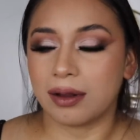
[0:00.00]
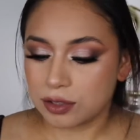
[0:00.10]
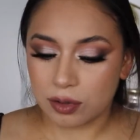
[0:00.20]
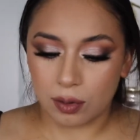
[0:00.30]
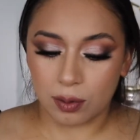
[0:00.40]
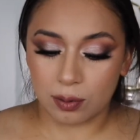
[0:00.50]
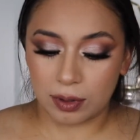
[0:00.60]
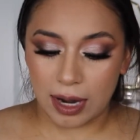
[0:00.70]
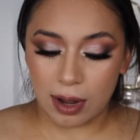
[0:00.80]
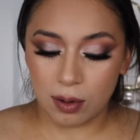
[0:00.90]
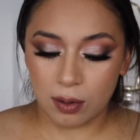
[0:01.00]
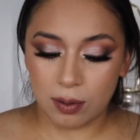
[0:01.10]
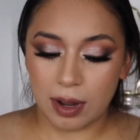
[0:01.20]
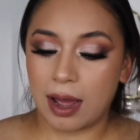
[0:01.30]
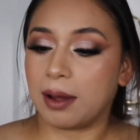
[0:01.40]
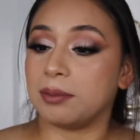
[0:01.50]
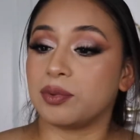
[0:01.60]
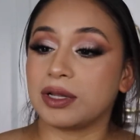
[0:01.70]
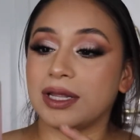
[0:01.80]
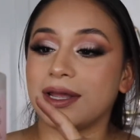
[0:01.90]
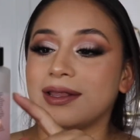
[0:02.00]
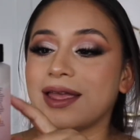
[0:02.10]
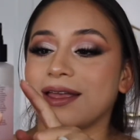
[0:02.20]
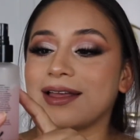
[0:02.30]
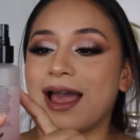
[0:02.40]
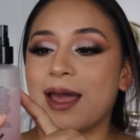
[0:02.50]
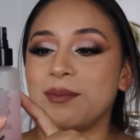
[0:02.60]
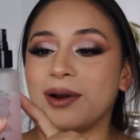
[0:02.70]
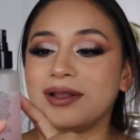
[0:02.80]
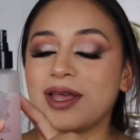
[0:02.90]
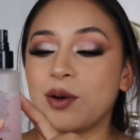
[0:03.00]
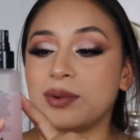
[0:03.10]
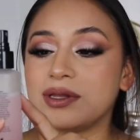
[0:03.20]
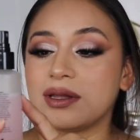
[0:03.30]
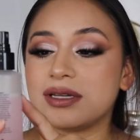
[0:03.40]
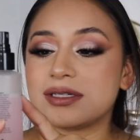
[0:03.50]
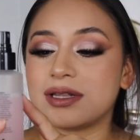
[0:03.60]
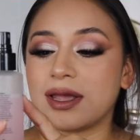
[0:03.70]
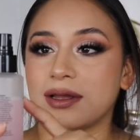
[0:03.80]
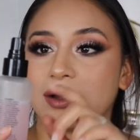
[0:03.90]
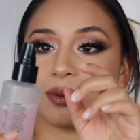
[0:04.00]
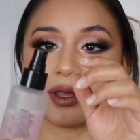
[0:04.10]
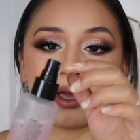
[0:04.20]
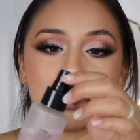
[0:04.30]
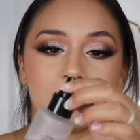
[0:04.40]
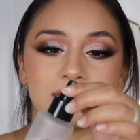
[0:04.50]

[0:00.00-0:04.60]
So now I'm really, like, I barely opened this like a week ago.